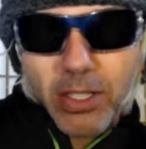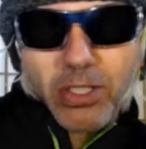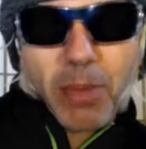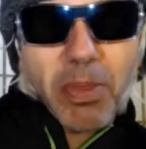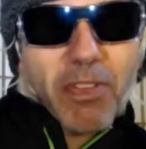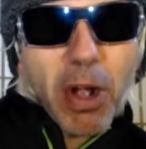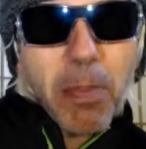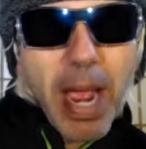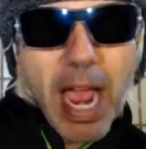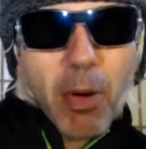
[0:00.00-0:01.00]
something very
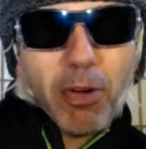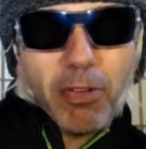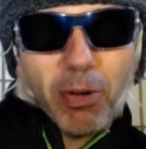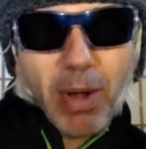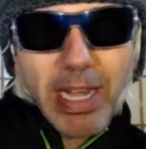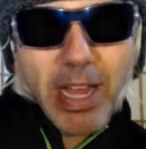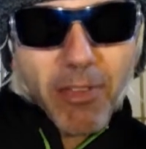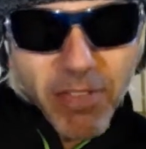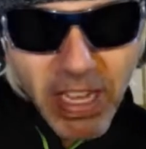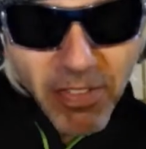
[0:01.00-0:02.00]
powerful right now.
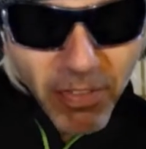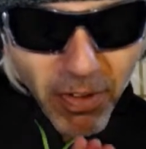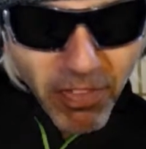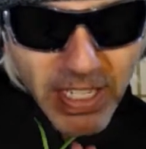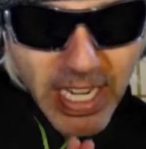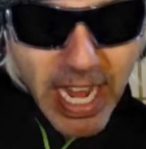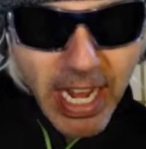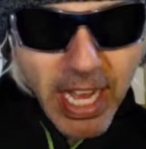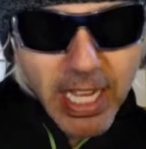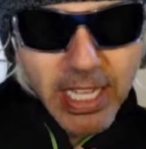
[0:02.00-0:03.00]
V for
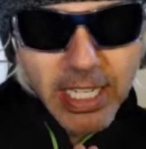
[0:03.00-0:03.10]
Vendetta.